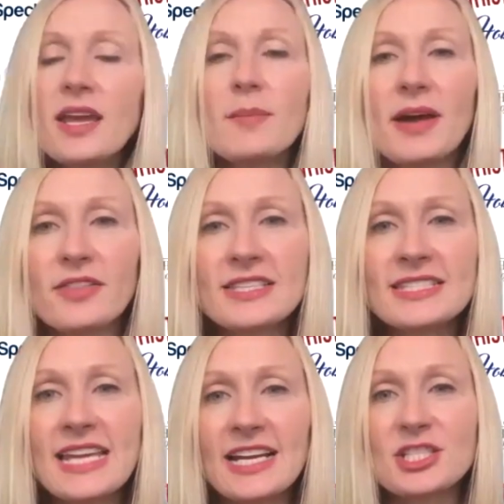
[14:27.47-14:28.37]
about this
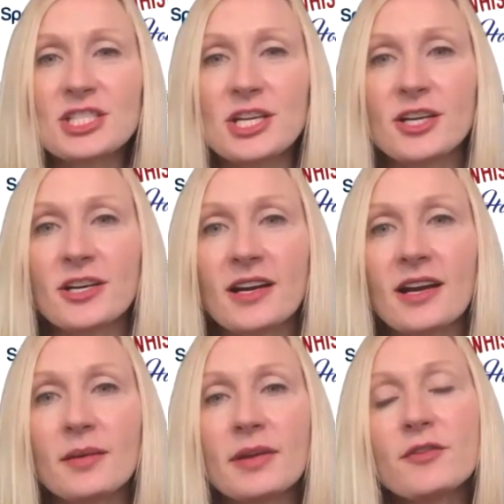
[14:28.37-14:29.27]
next year,
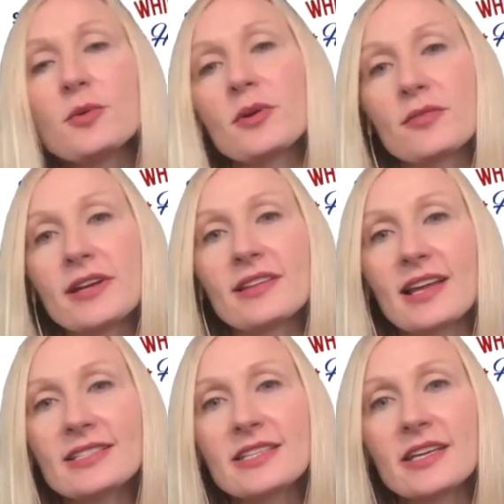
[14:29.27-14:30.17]
if you are
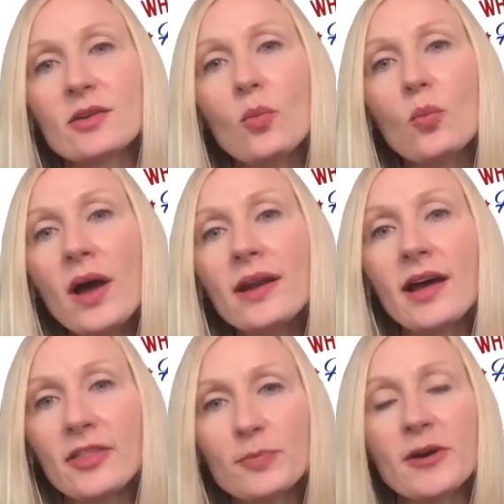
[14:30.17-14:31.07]
reelected, what
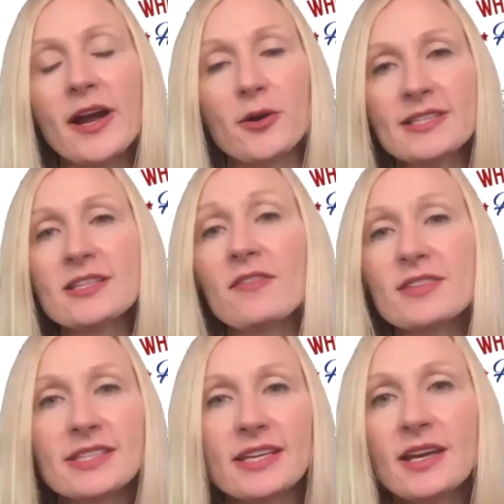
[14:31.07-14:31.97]
other priorities?
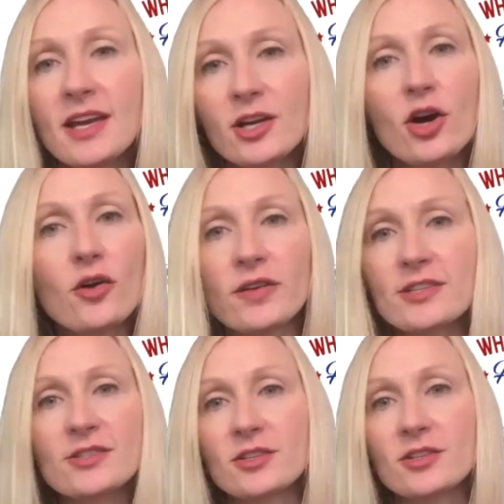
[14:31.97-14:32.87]
Obviously, COVID
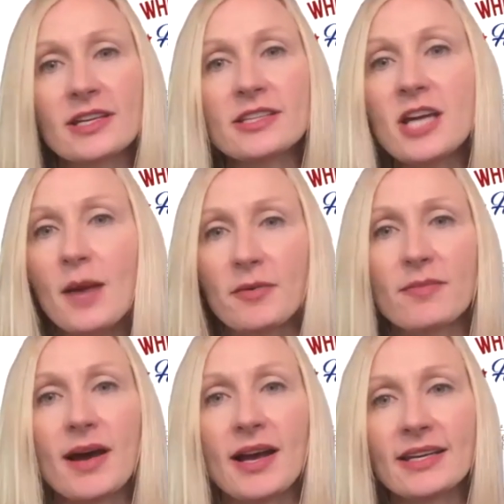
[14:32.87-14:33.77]
is certainly top of
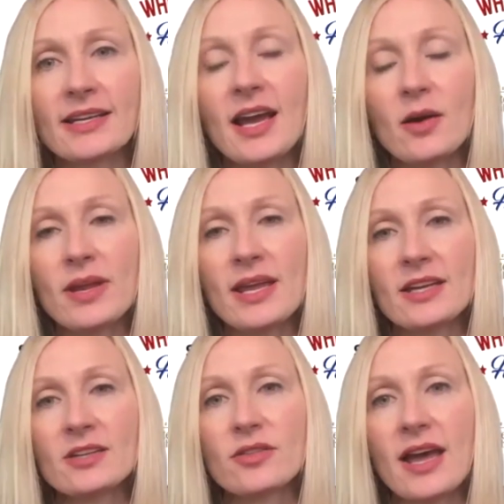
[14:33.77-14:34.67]
mind and how we
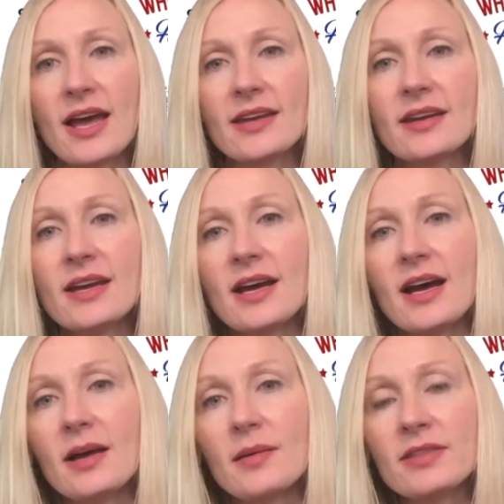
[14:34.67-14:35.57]
handle that
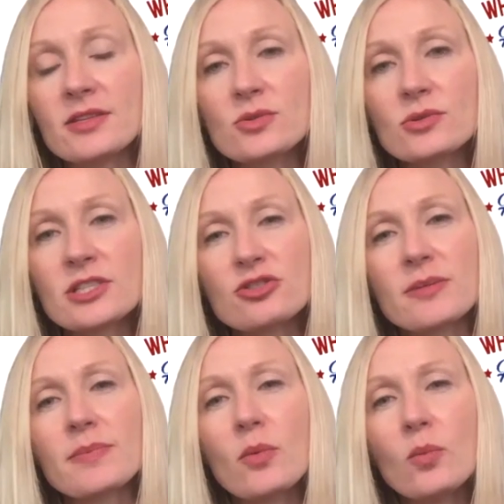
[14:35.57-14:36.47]
in the school district.
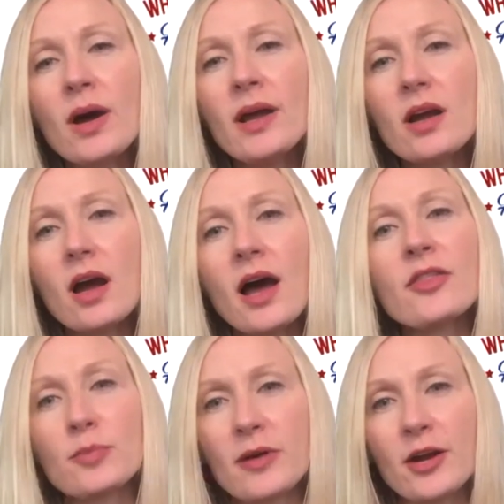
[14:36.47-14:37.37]
But what other
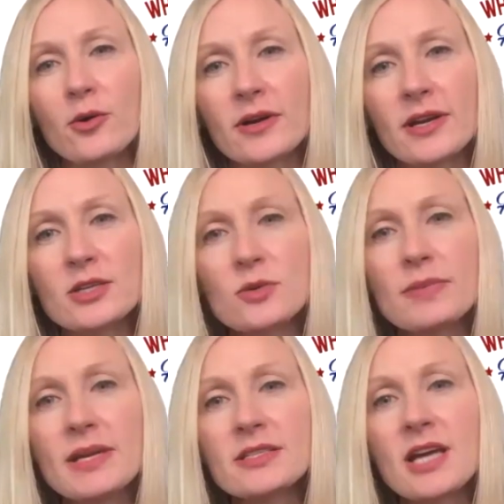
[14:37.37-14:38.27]
priorities would
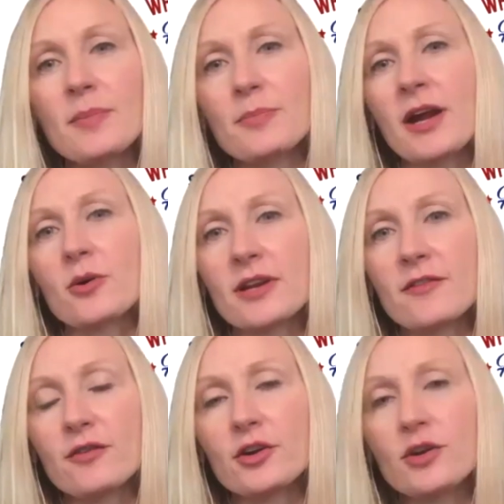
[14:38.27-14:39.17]
be top priority
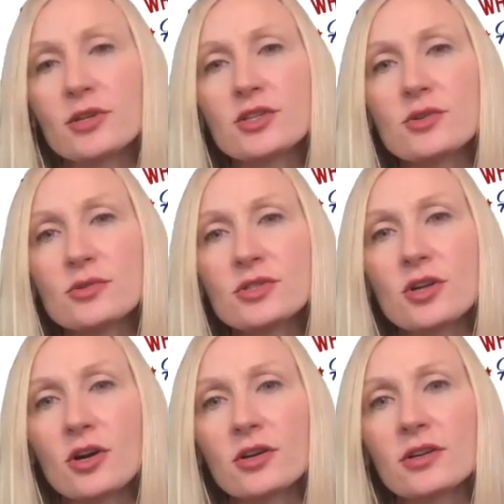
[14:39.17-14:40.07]
for you as you
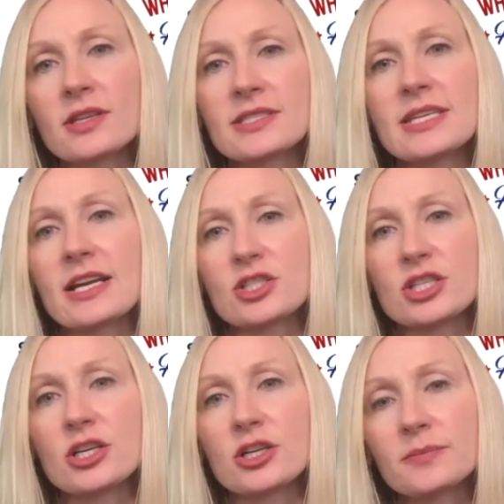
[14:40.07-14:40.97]
start this next
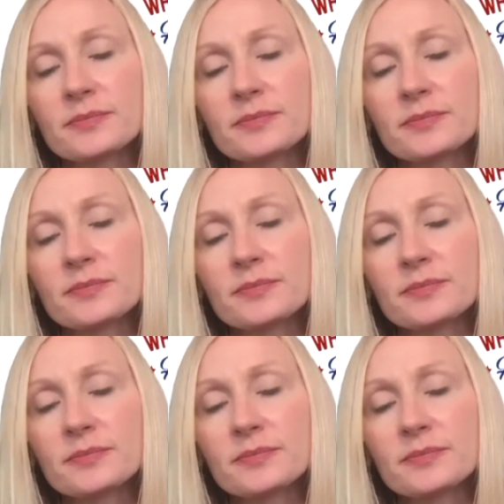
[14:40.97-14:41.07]
year?